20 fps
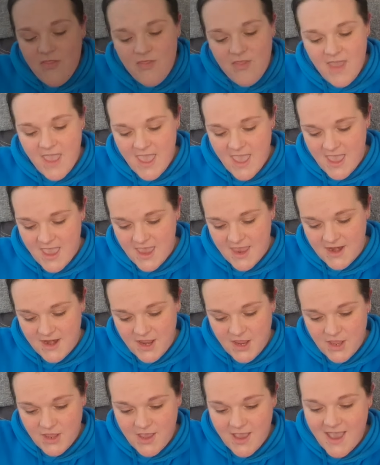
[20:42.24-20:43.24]
then,
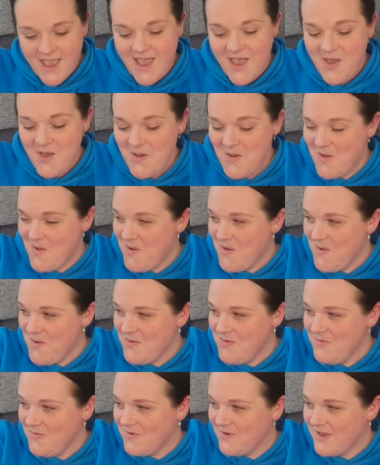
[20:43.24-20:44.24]

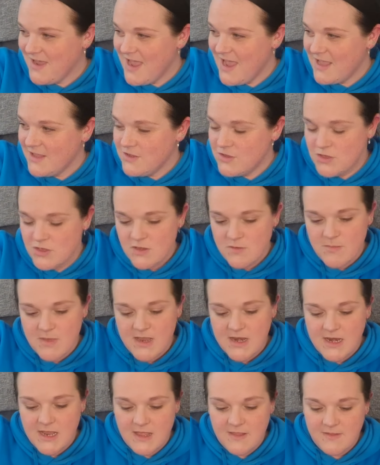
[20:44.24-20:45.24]
oh, and you
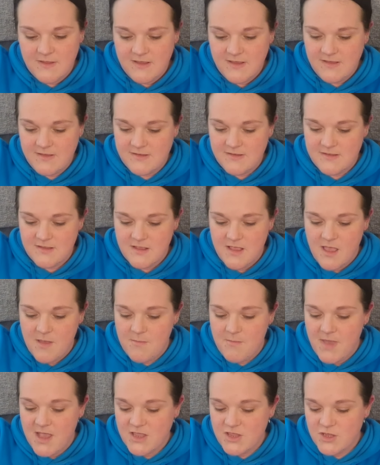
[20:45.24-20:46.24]
might like this, a
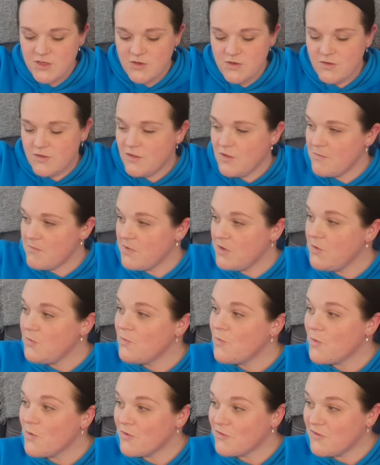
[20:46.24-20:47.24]
magickal moon
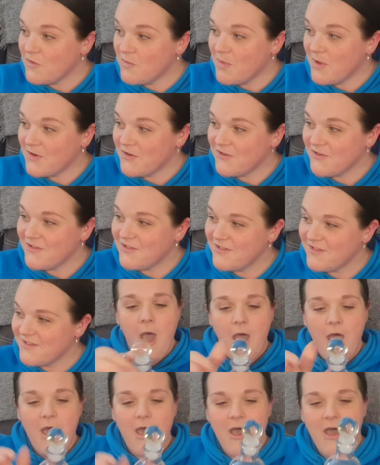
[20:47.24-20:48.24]
water bottle.
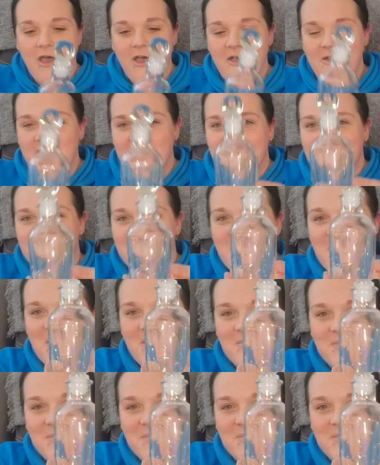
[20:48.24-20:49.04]
Oh, it's got a